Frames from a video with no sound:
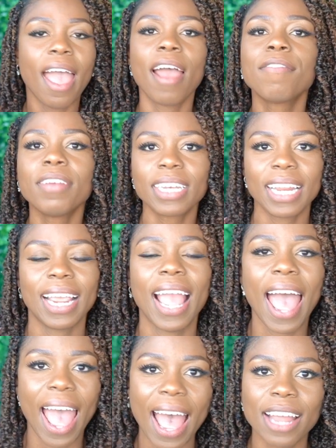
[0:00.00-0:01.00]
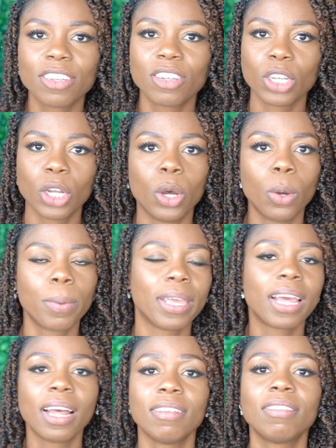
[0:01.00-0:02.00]
had to go
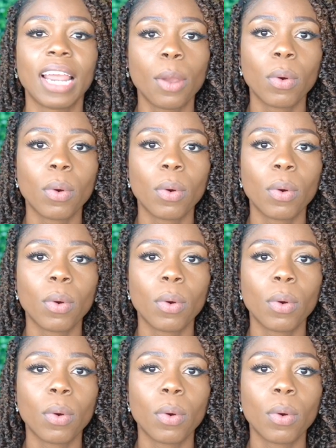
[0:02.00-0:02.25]
because they